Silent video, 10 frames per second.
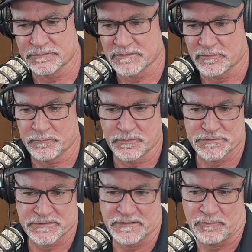of a
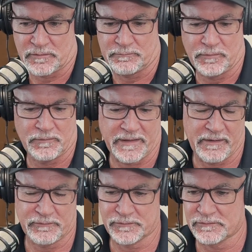push in or a pull
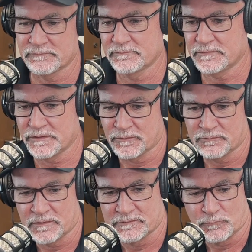out, or
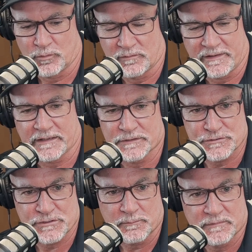more of like a
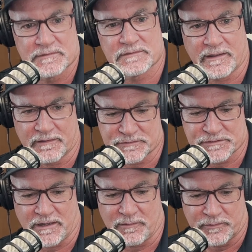jib style
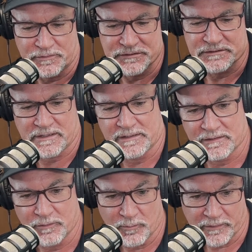shot where you're just kind
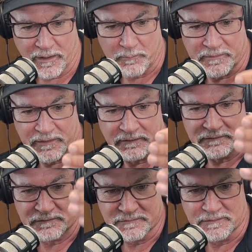of going up and then
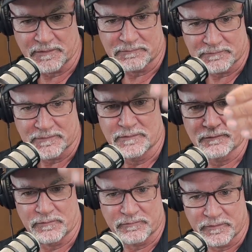
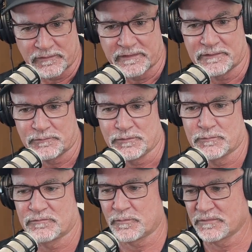revealing the
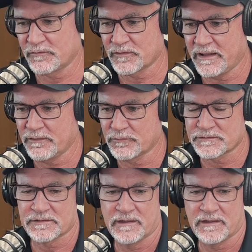room from different angles.